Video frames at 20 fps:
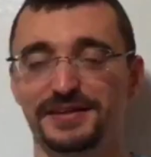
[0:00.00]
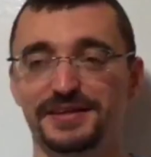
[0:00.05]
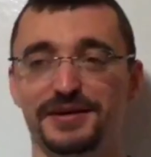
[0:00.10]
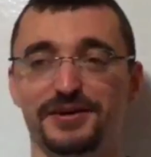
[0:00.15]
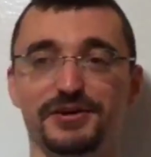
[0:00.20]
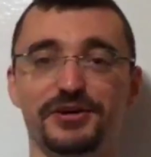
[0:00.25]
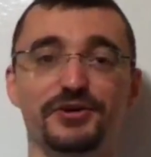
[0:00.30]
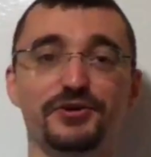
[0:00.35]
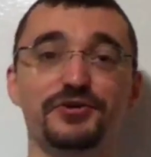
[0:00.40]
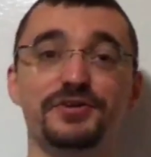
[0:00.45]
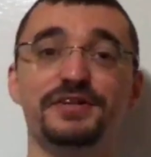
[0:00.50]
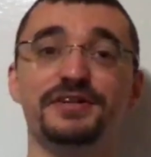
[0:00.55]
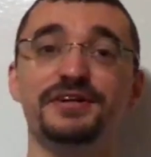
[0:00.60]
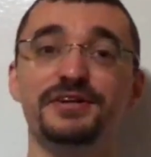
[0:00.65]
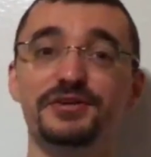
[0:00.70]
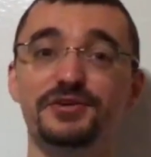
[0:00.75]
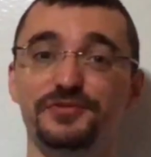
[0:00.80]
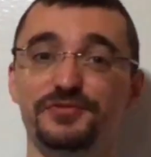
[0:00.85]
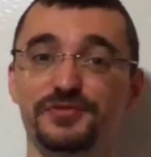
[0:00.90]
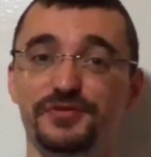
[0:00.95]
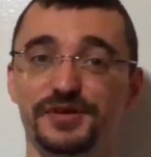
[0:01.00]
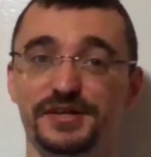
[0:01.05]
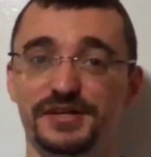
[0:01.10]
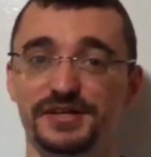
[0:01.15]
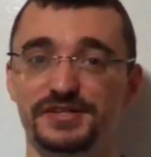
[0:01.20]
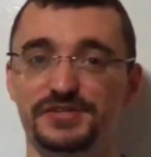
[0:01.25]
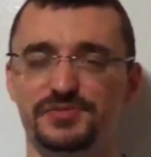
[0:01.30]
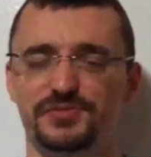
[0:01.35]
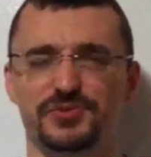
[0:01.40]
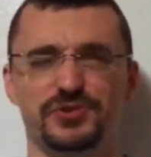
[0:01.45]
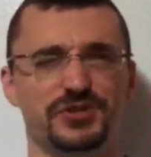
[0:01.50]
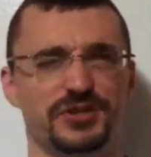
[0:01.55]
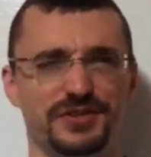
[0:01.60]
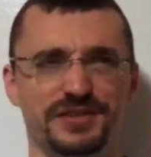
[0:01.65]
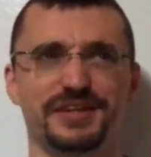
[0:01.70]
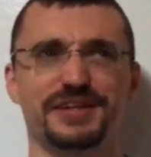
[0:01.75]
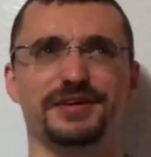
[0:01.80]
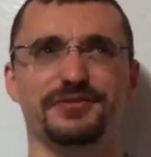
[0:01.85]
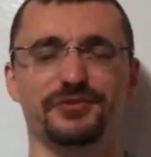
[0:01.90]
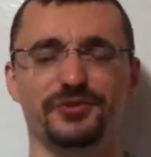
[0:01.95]
Now, I heard another phrase, which I
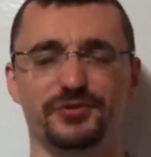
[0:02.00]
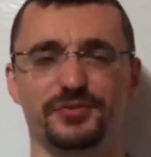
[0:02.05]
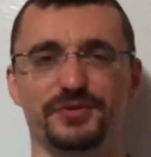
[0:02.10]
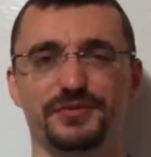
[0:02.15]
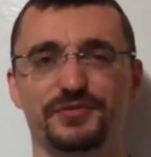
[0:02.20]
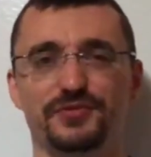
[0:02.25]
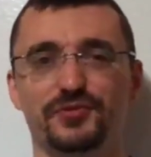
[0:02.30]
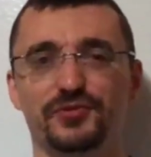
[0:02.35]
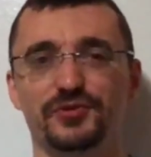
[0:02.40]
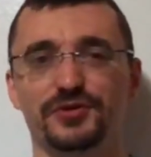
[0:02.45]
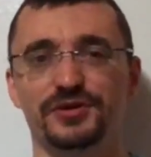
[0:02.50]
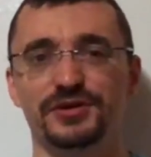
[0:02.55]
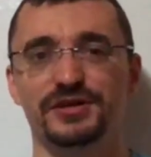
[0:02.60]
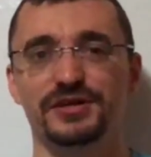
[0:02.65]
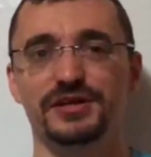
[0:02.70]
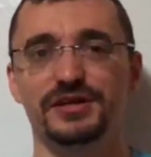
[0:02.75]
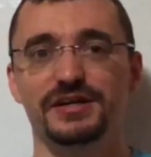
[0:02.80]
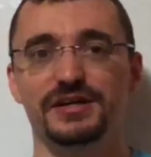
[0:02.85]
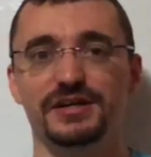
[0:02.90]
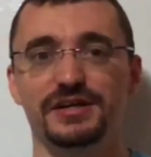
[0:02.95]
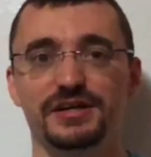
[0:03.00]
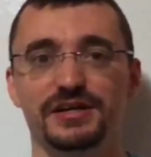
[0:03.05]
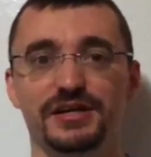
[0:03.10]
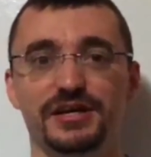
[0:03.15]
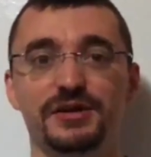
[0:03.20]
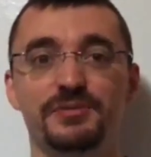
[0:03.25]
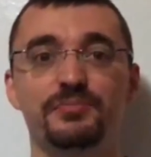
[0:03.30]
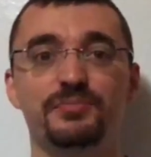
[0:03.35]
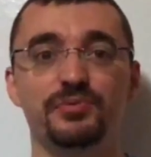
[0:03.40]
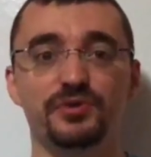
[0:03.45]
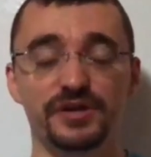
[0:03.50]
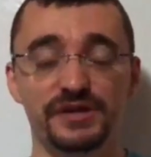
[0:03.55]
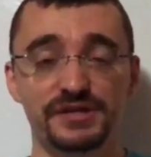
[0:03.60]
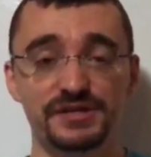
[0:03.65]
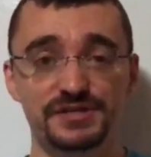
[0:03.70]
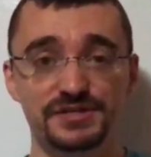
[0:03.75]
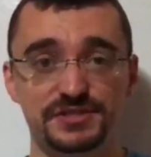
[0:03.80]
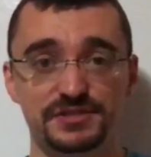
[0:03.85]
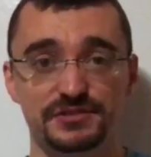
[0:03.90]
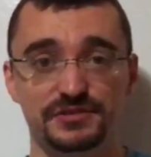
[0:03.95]
think I've heard before
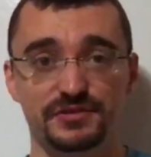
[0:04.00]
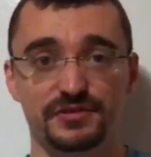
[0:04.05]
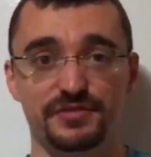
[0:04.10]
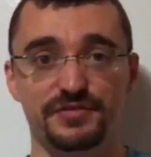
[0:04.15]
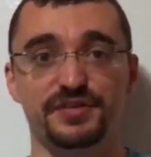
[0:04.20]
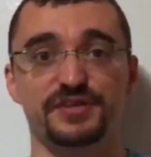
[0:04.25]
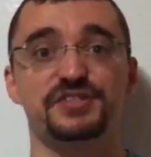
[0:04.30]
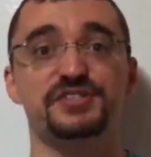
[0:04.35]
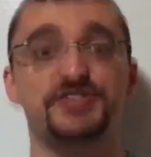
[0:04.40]
embrace the